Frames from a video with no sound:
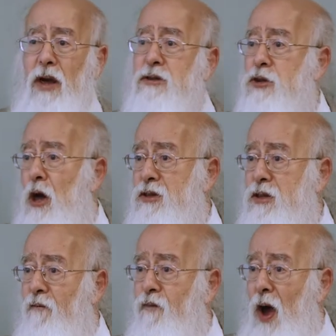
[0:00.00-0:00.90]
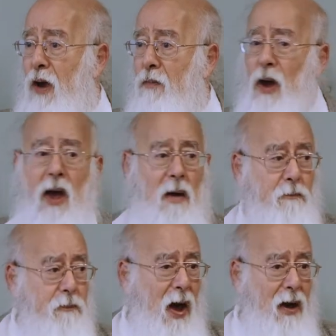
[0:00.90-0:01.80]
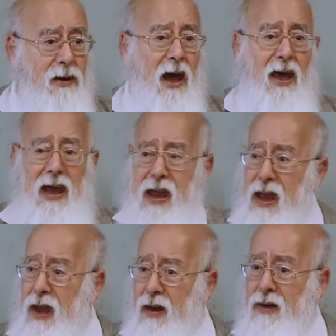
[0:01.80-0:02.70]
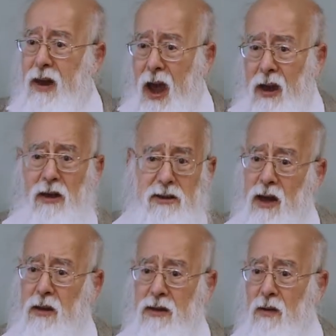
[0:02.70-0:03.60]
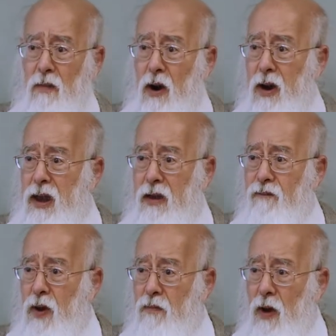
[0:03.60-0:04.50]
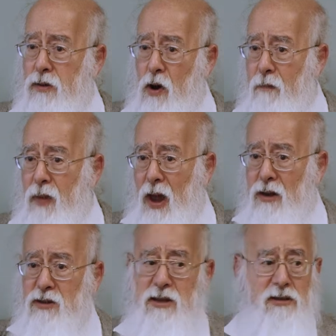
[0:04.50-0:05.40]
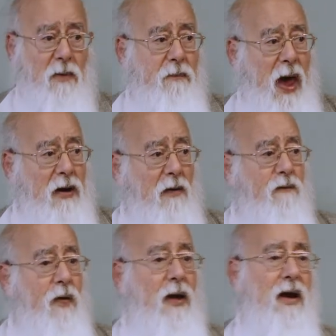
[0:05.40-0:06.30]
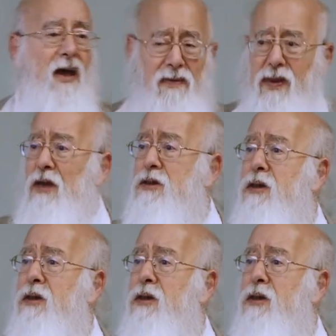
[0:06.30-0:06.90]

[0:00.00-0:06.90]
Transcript: it's justifiable, but in cases where even whether on balance it's a benefit, this